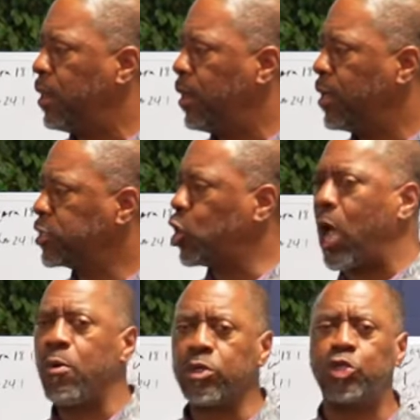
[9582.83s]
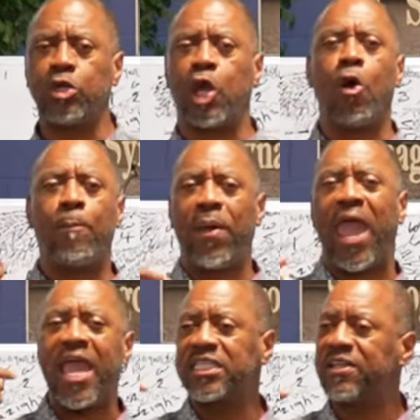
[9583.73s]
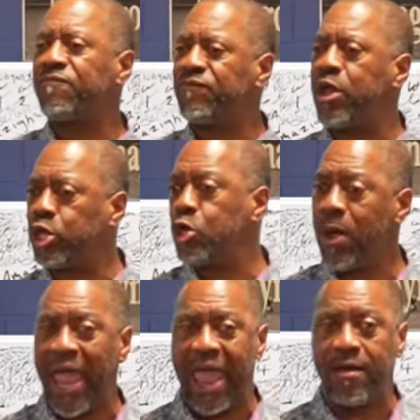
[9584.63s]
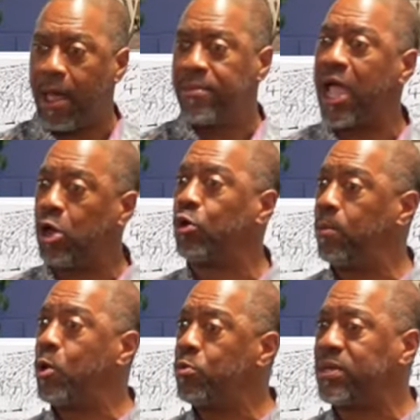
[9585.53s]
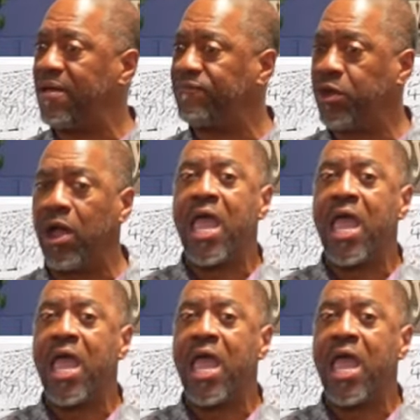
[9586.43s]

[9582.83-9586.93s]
So I want you to go past the fear you have. I'm not going to remove that fear.